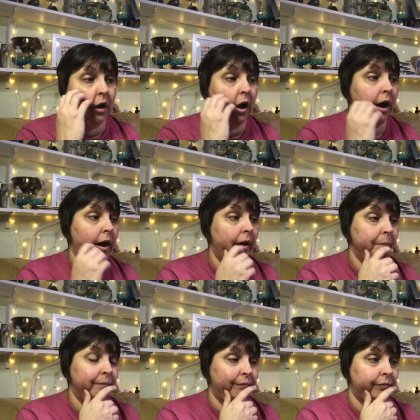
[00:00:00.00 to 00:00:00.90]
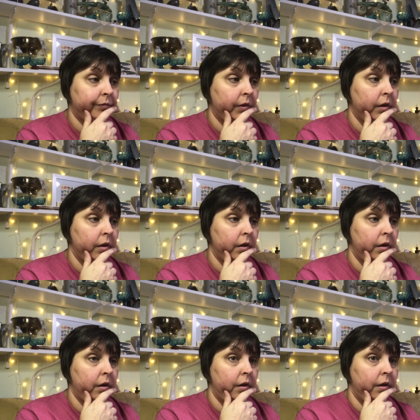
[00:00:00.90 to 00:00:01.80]
Um,
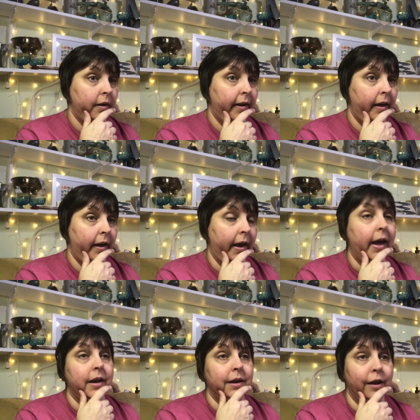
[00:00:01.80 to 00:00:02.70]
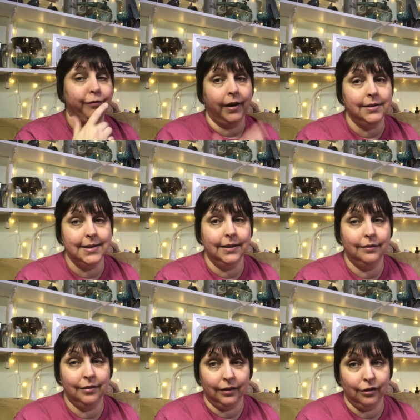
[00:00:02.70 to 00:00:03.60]
and if I did
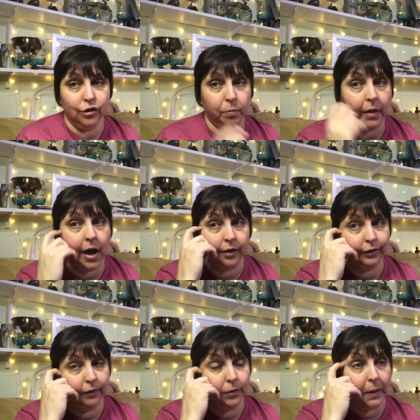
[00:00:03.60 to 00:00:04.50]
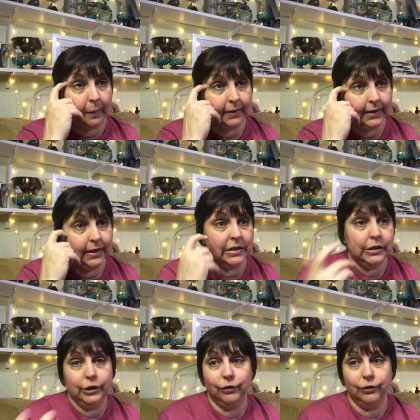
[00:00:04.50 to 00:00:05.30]
six inch blocks, I would probably need to do